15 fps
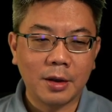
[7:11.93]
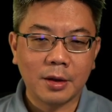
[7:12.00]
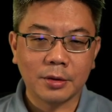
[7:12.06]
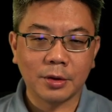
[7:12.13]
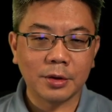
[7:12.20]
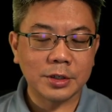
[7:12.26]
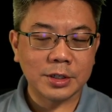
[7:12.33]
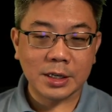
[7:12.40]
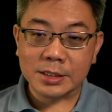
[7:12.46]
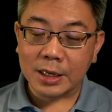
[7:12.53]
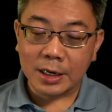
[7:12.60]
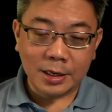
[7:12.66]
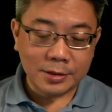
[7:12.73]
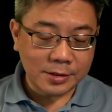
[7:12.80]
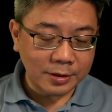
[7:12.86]
not just
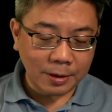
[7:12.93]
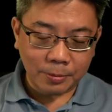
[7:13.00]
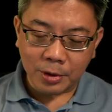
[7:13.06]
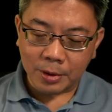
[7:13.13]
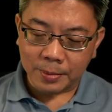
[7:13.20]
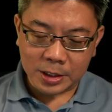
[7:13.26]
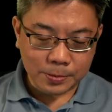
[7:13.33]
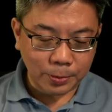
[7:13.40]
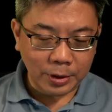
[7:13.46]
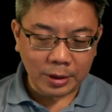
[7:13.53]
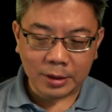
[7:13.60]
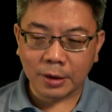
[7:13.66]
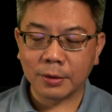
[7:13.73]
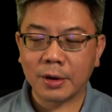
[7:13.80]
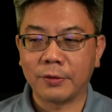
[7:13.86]
NSW, I must point
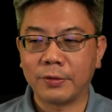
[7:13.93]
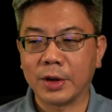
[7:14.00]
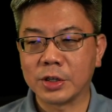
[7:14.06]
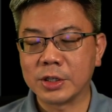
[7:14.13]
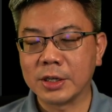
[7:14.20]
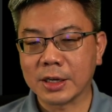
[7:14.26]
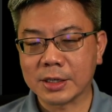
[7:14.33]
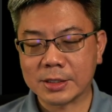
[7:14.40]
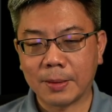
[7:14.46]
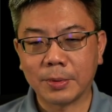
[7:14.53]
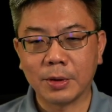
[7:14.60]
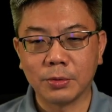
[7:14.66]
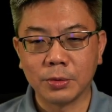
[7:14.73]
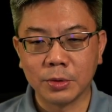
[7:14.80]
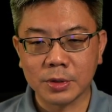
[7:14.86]
out, have actually
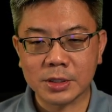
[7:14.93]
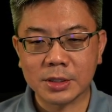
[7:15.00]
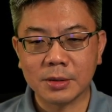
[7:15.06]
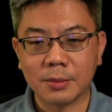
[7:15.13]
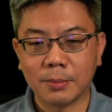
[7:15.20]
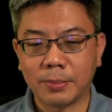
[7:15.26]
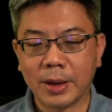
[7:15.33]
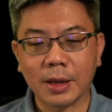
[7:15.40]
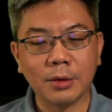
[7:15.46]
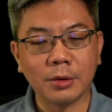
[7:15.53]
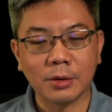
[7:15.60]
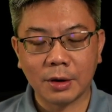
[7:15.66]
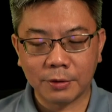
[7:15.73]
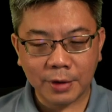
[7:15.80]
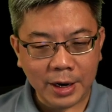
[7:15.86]
accepted rooks back into
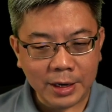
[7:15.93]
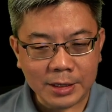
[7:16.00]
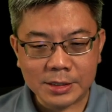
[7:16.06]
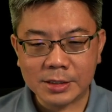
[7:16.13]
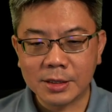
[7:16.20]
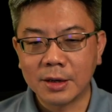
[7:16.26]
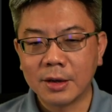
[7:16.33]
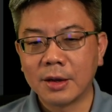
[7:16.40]
their ranks.